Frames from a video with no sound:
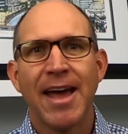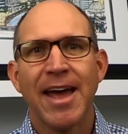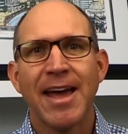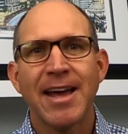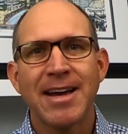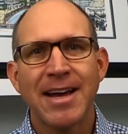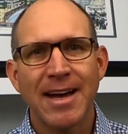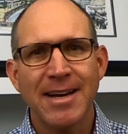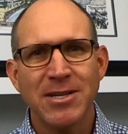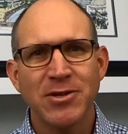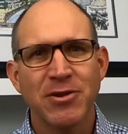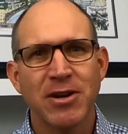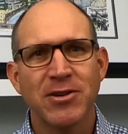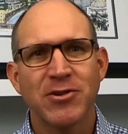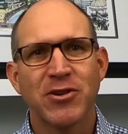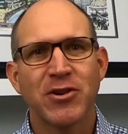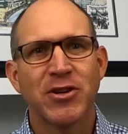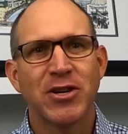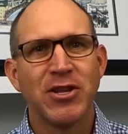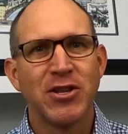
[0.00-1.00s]
A
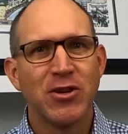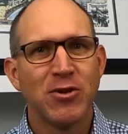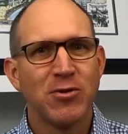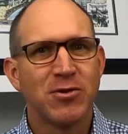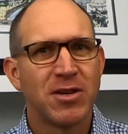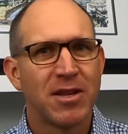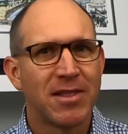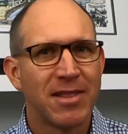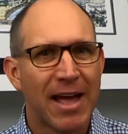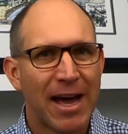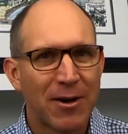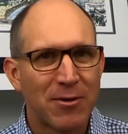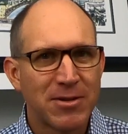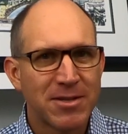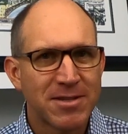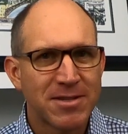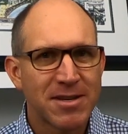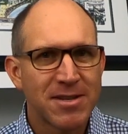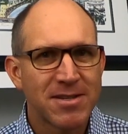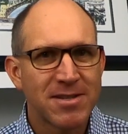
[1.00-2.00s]
contractor can use
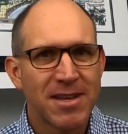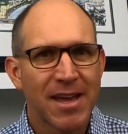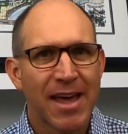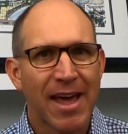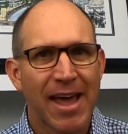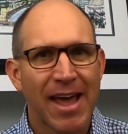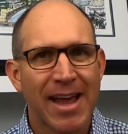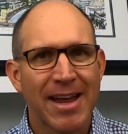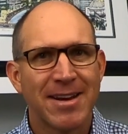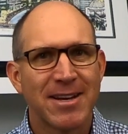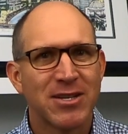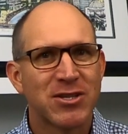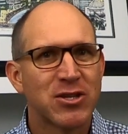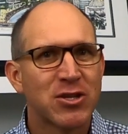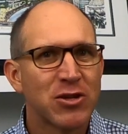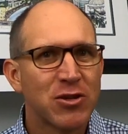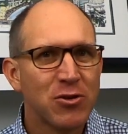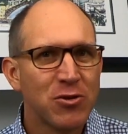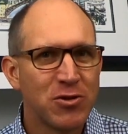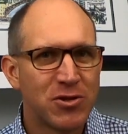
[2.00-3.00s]
allowances and
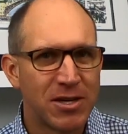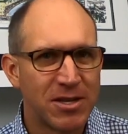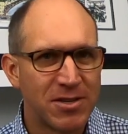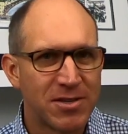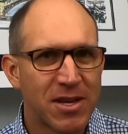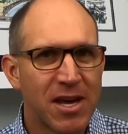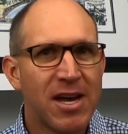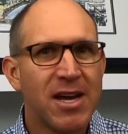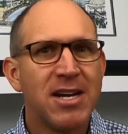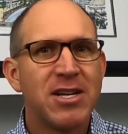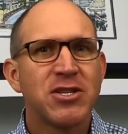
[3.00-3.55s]
exclusions